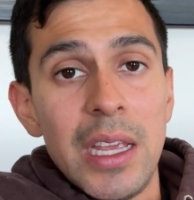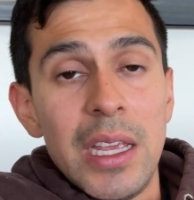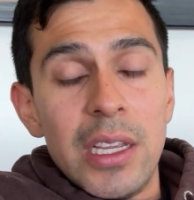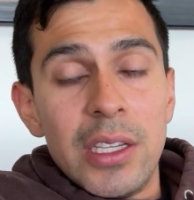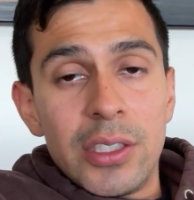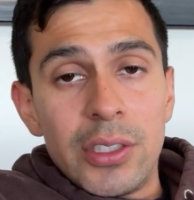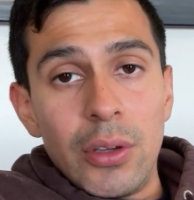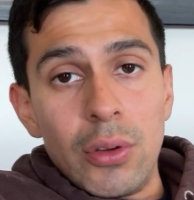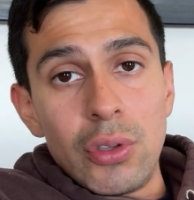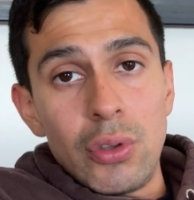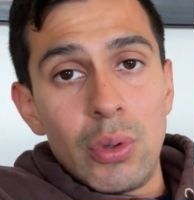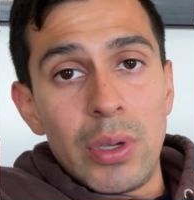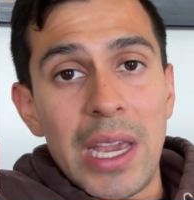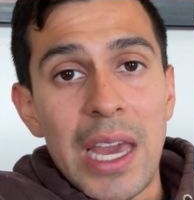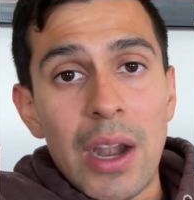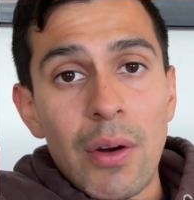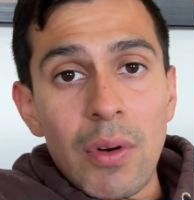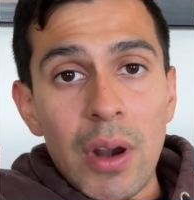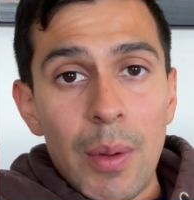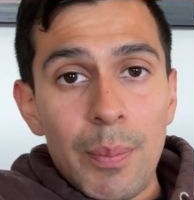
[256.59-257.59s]
So you get
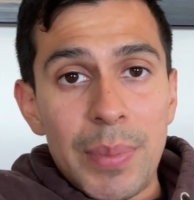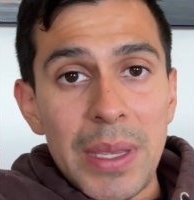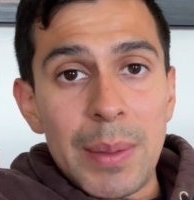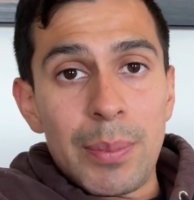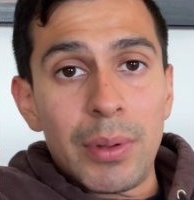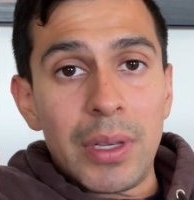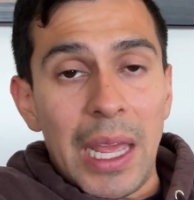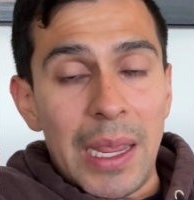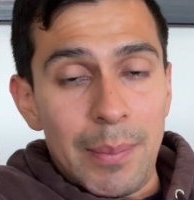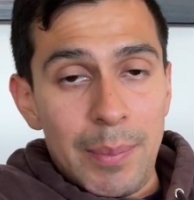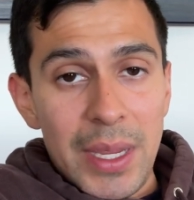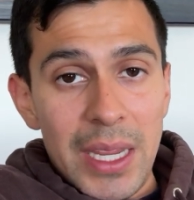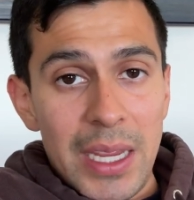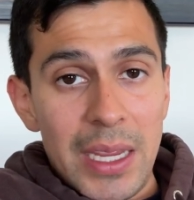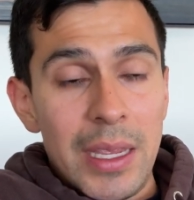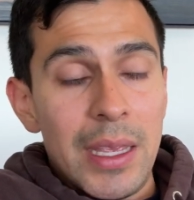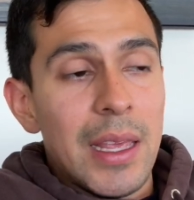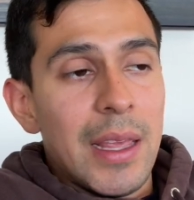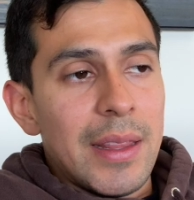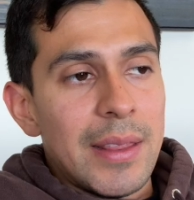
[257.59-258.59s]
around people like
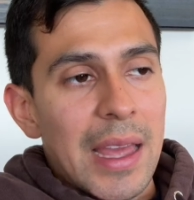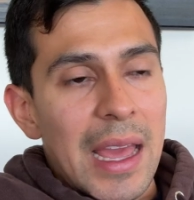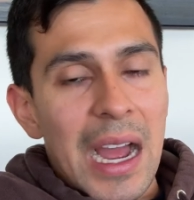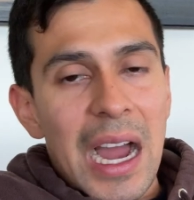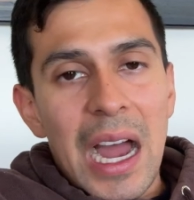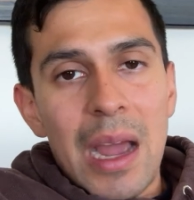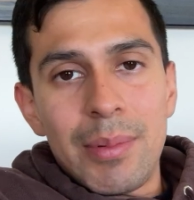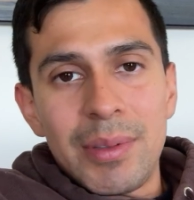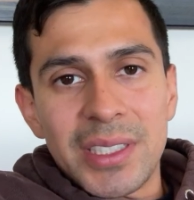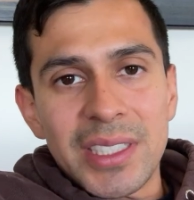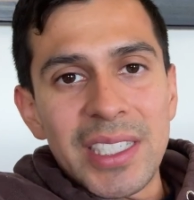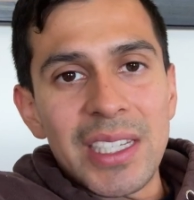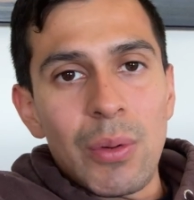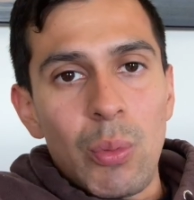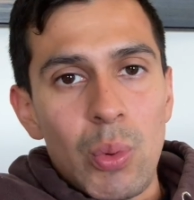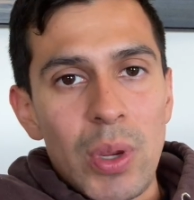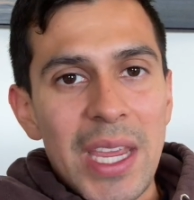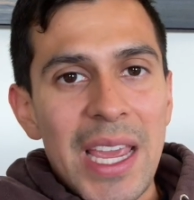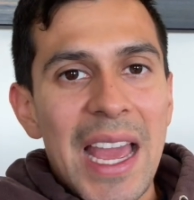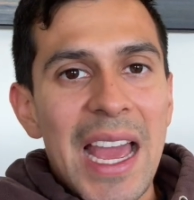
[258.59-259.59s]
me that obviously
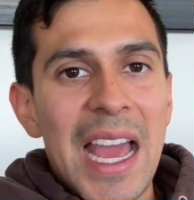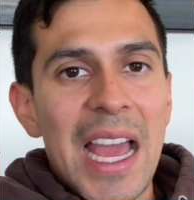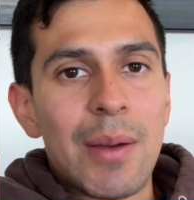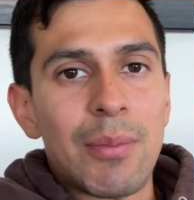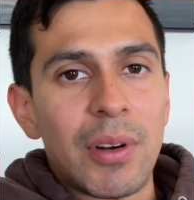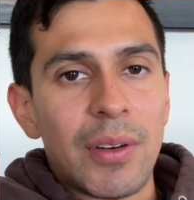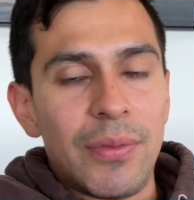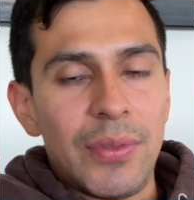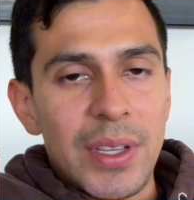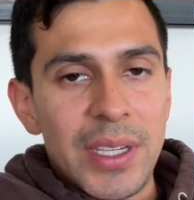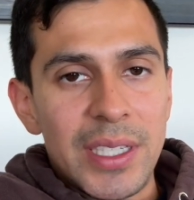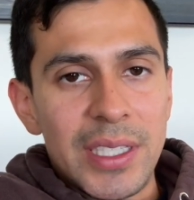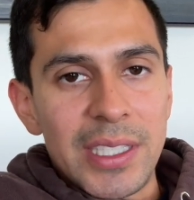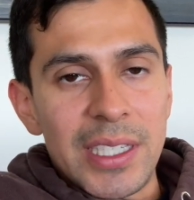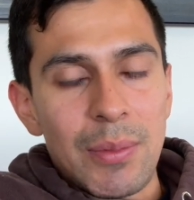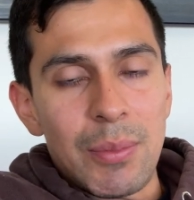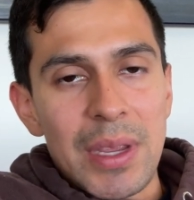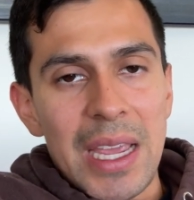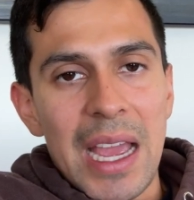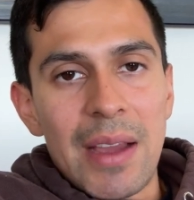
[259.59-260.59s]
we have our fitness
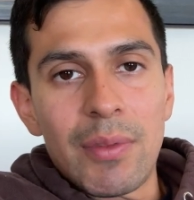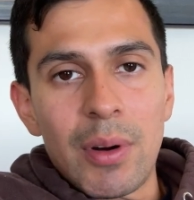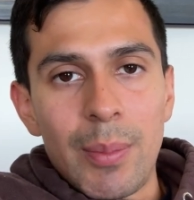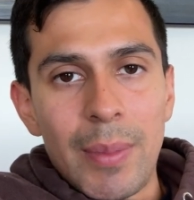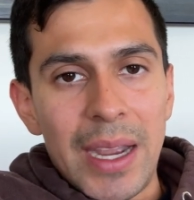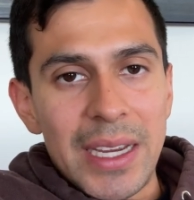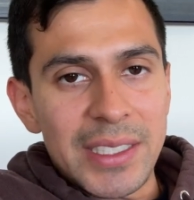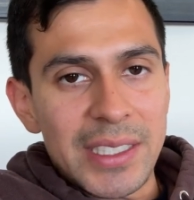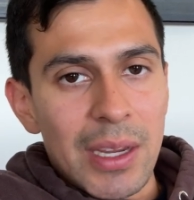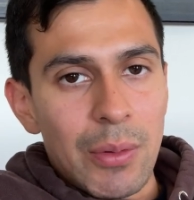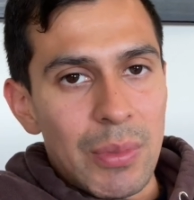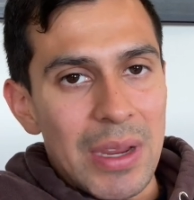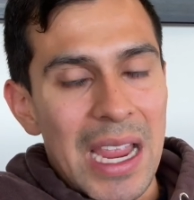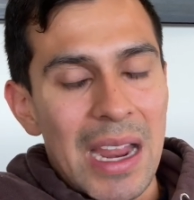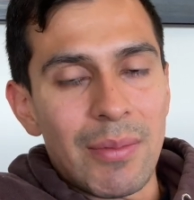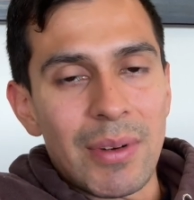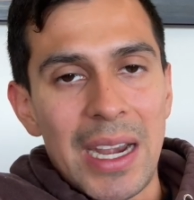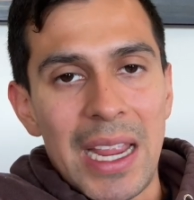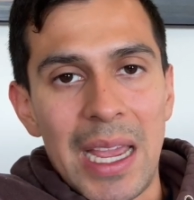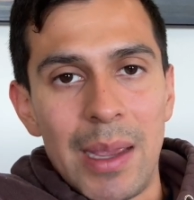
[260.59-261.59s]
and we have our mindset and we
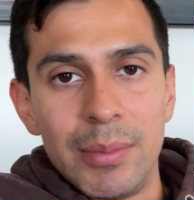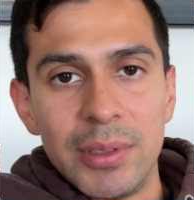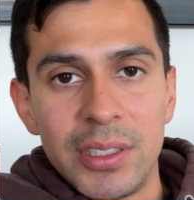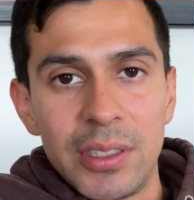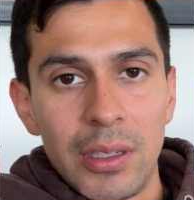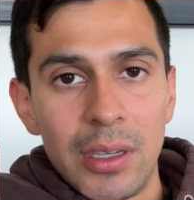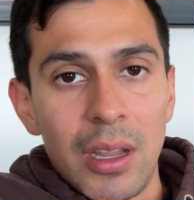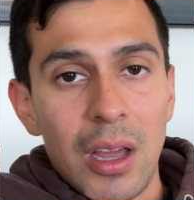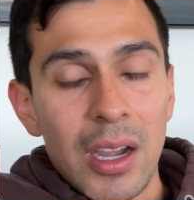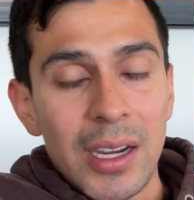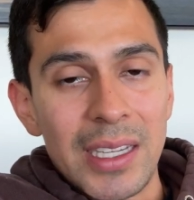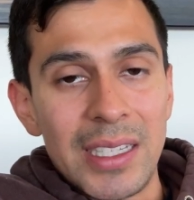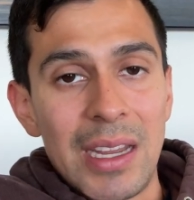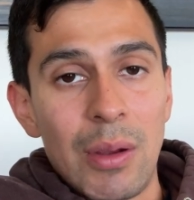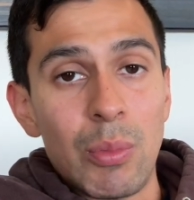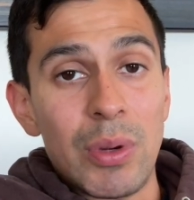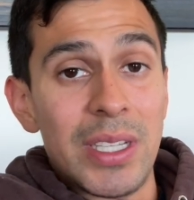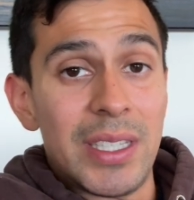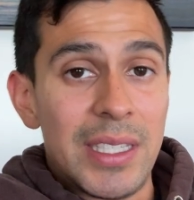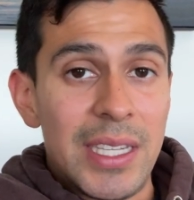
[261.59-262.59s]
have our habits unlocked, and then
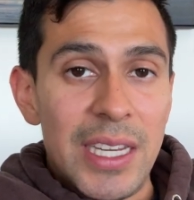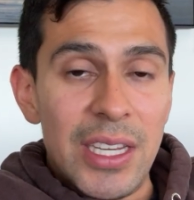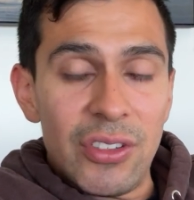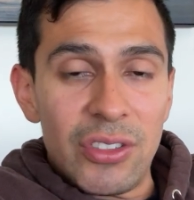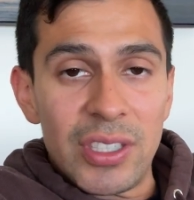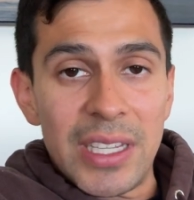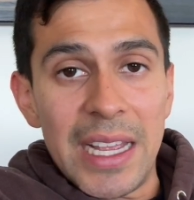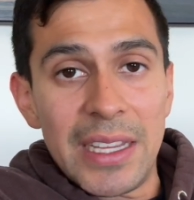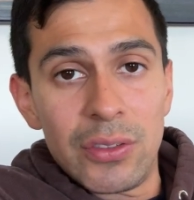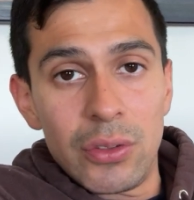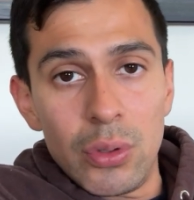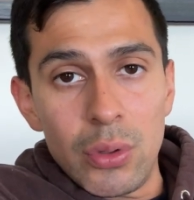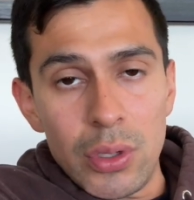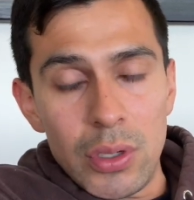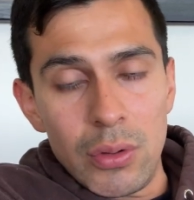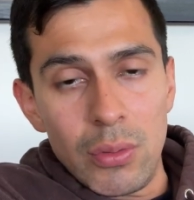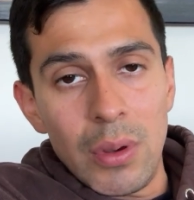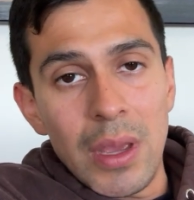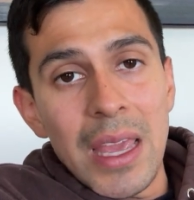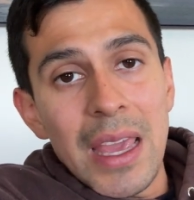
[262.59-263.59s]
we teach that to
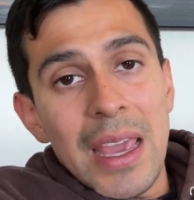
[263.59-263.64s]
you.